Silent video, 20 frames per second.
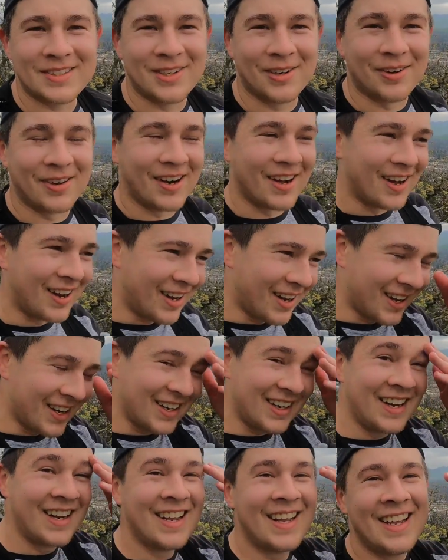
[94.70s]
is going
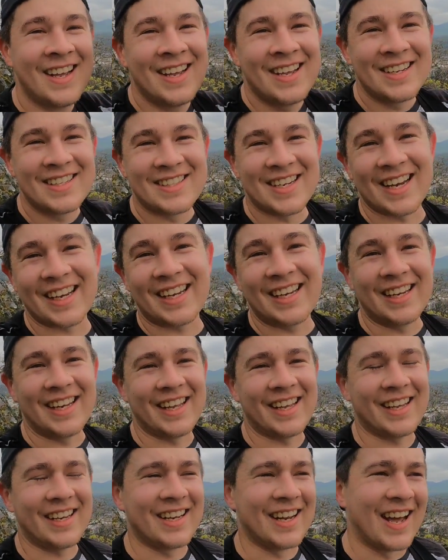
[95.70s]
on? Checking
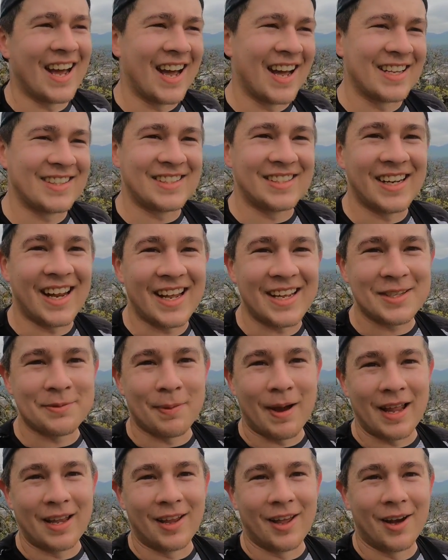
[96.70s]
in, today is
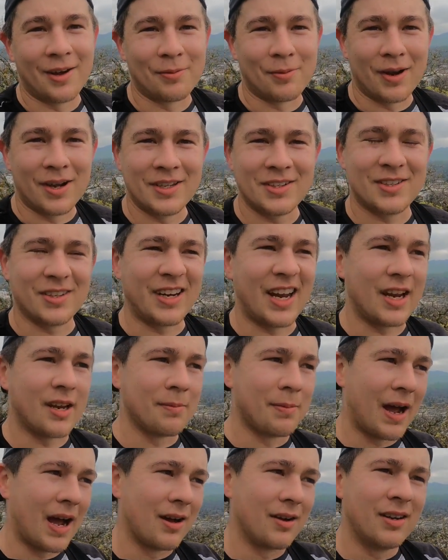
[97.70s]
my long run, so getting
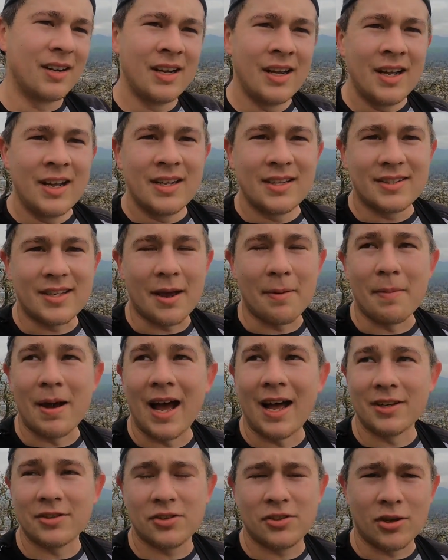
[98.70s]
about 10
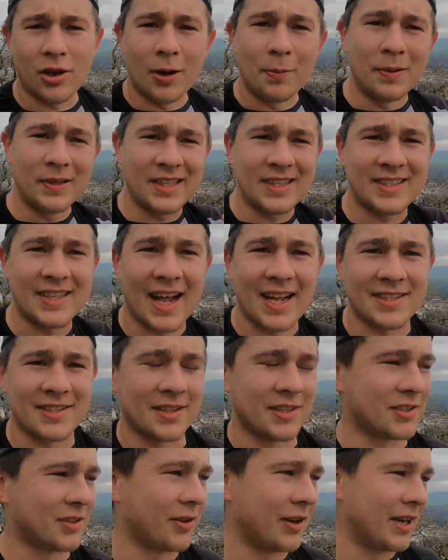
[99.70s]
miles or so. I'll put the stats
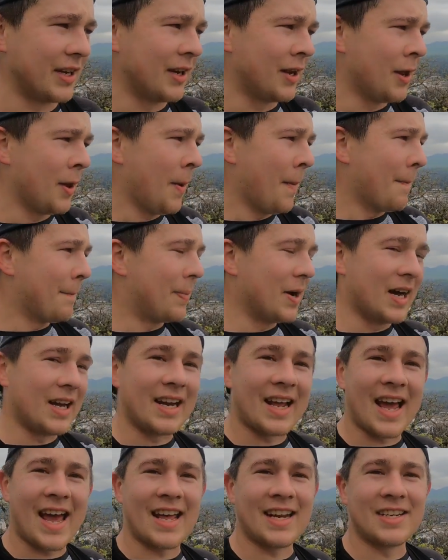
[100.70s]
on the screen,
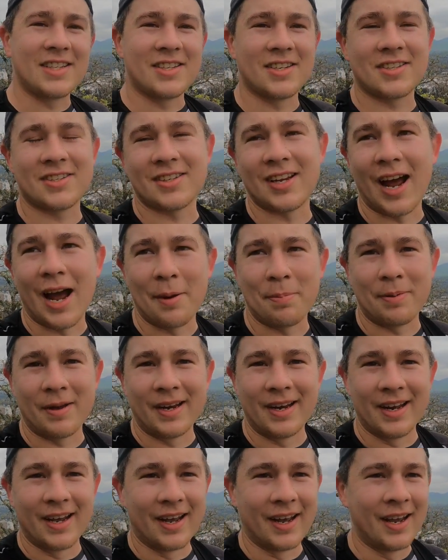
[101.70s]
but I had to just stop
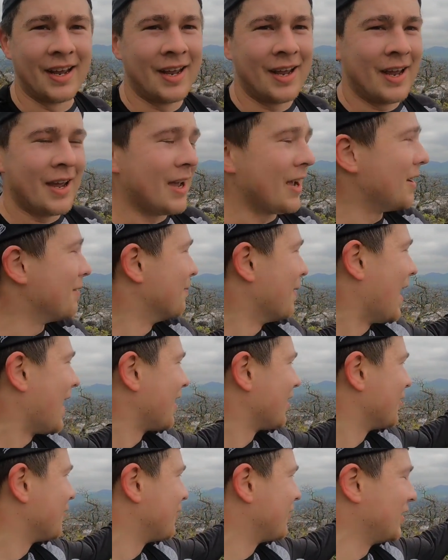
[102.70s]
and
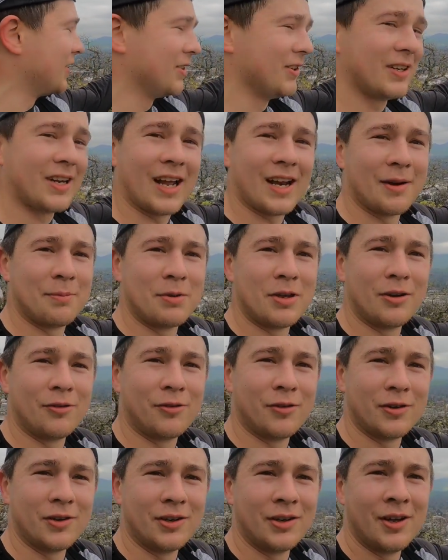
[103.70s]
admire the view. Got a
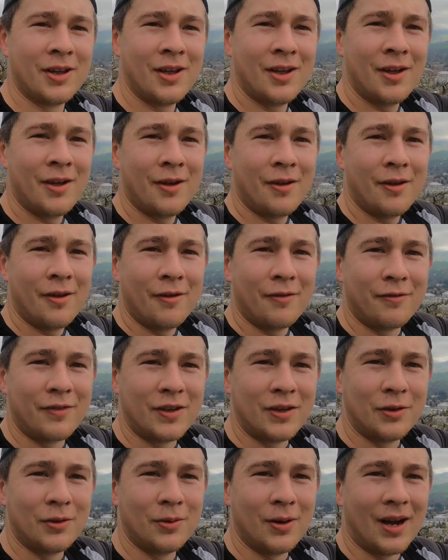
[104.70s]
beautiful
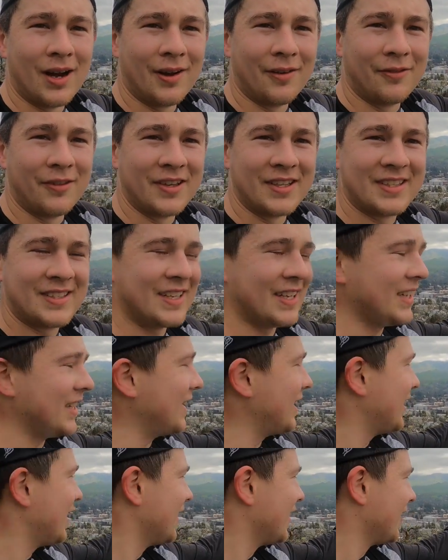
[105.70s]
view of the
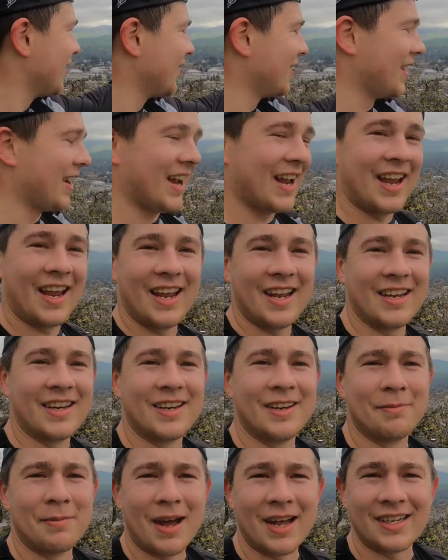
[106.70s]
city here
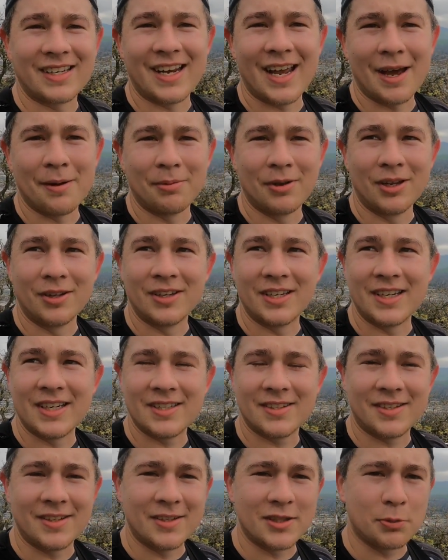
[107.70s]
and Mount Diablo in the
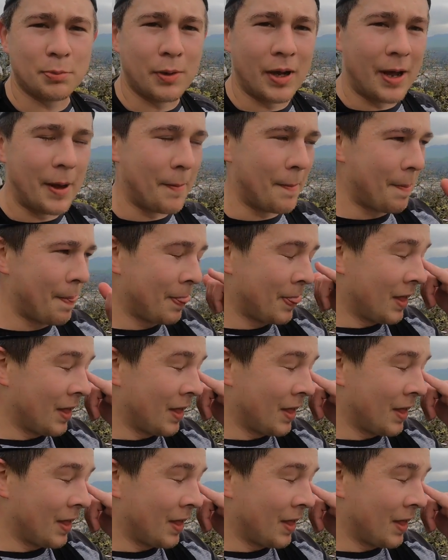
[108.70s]
distance, but